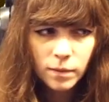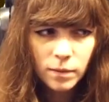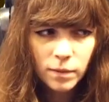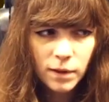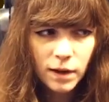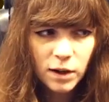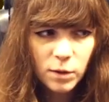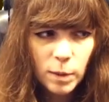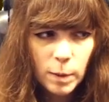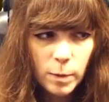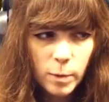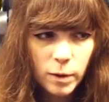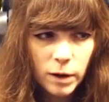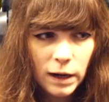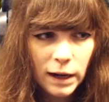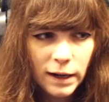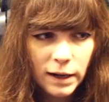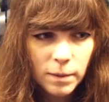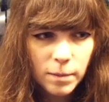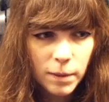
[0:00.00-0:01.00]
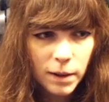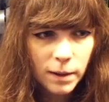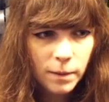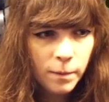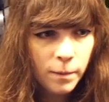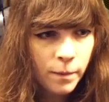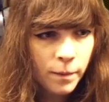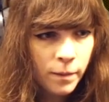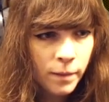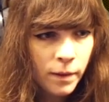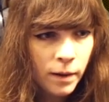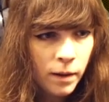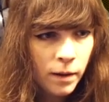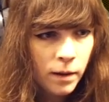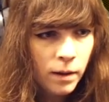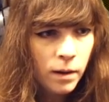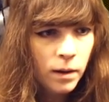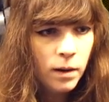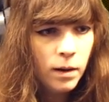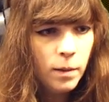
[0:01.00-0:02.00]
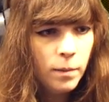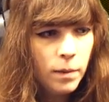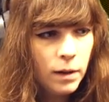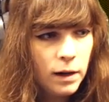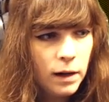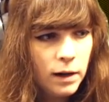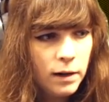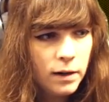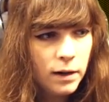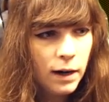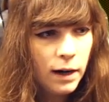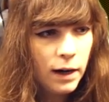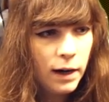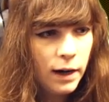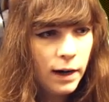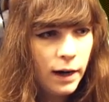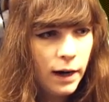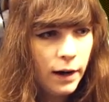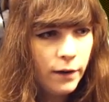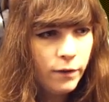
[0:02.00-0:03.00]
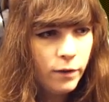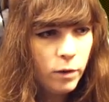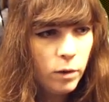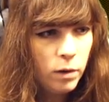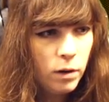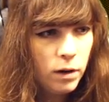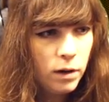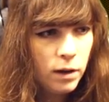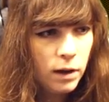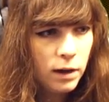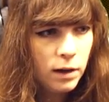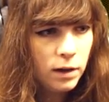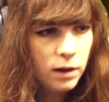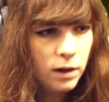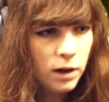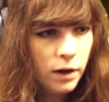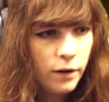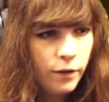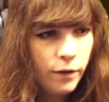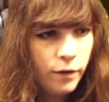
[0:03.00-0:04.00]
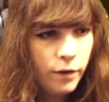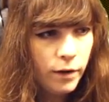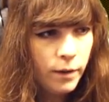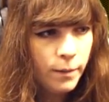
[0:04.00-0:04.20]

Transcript: these people will like me because I have all of their stuff.